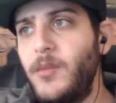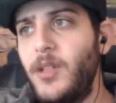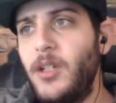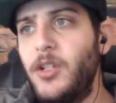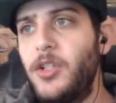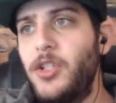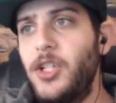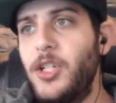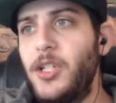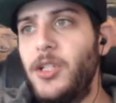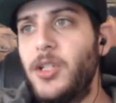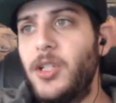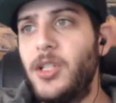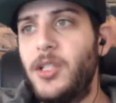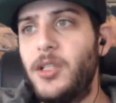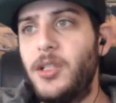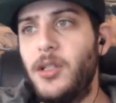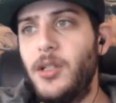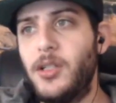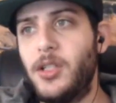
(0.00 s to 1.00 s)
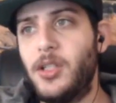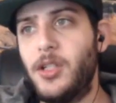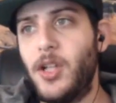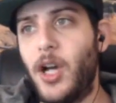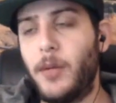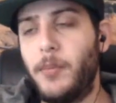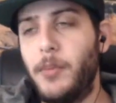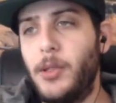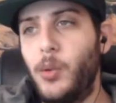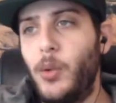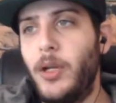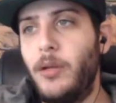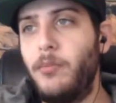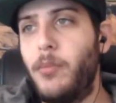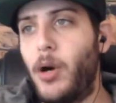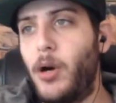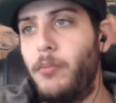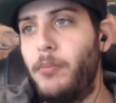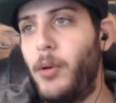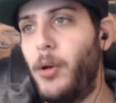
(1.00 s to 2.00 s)
She's stuck between
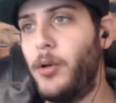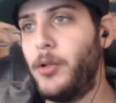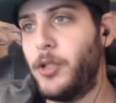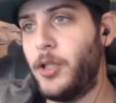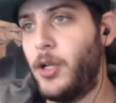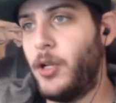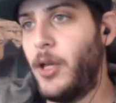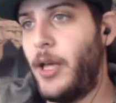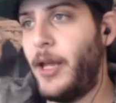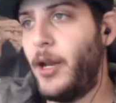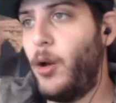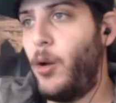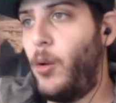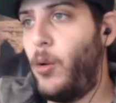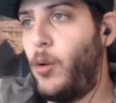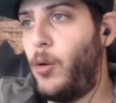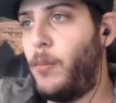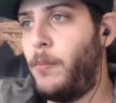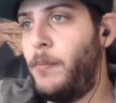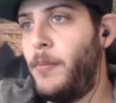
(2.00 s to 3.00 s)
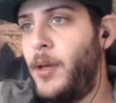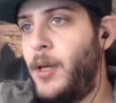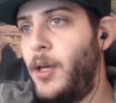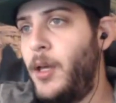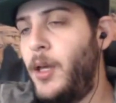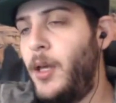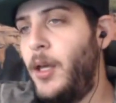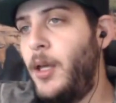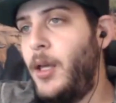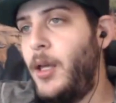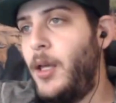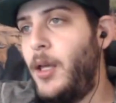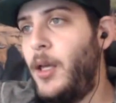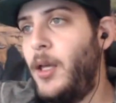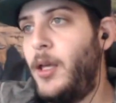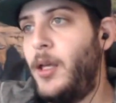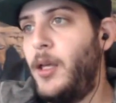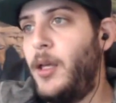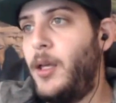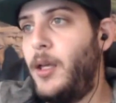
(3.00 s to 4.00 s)
Barboza and Holm
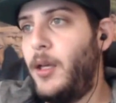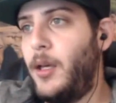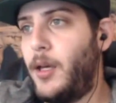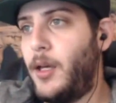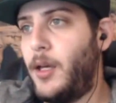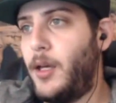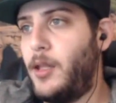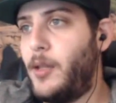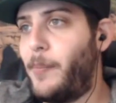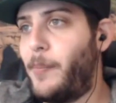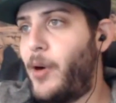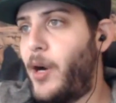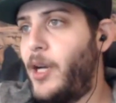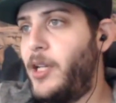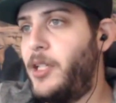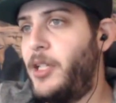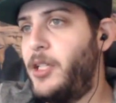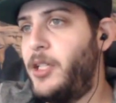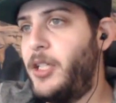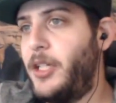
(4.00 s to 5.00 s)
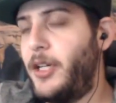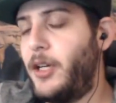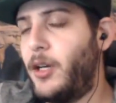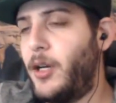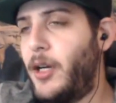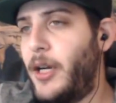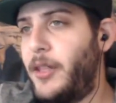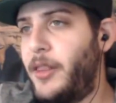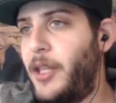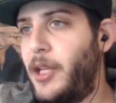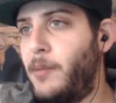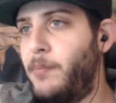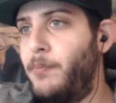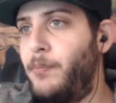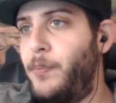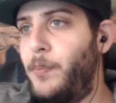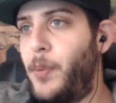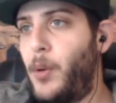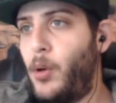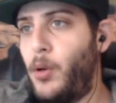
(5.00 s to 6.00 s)
in the pricing tier, and I think
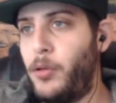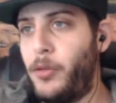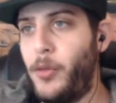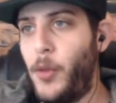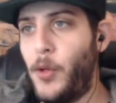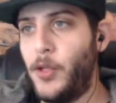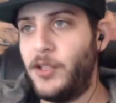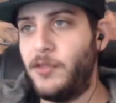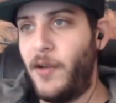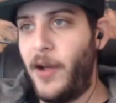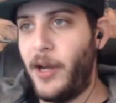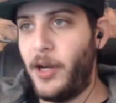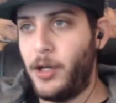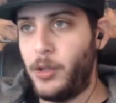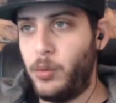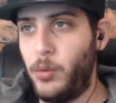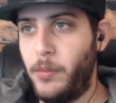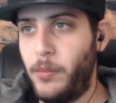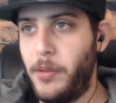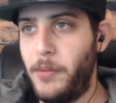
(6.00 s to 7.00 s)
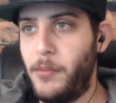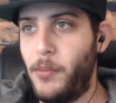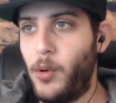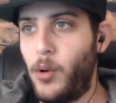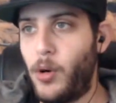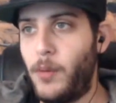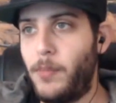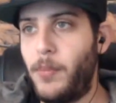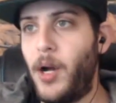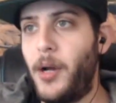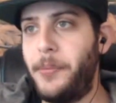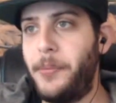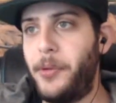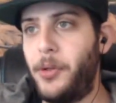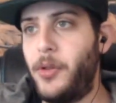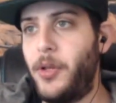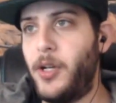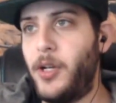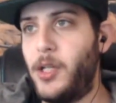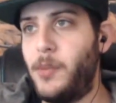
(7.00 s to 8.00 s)
both those fighters will be more
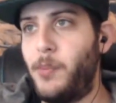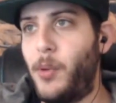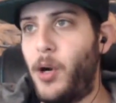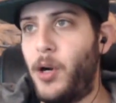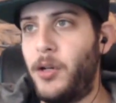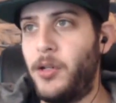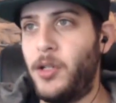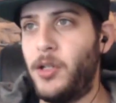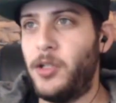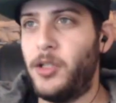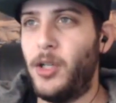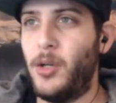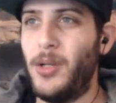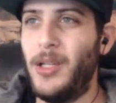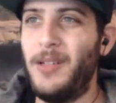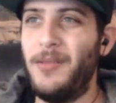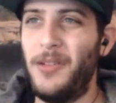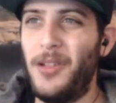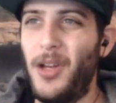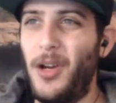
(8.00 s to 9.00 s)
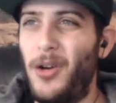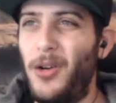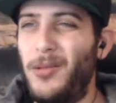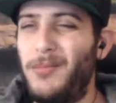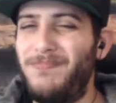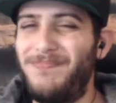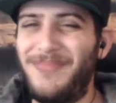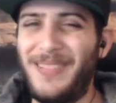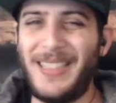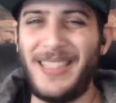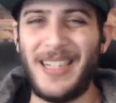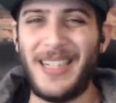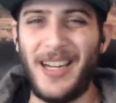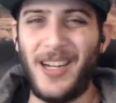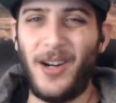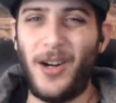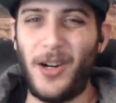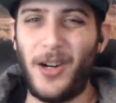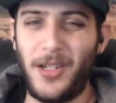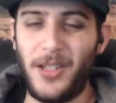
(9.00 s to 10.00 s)
popular than Esparza. So even though it's
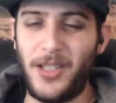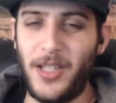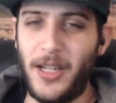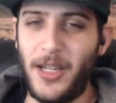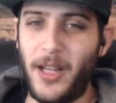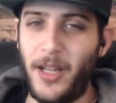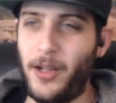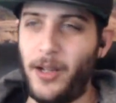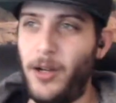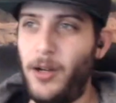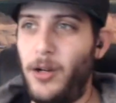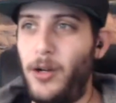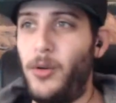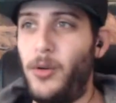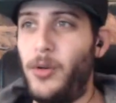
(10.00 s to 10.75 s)
kind of hard to say like, oh,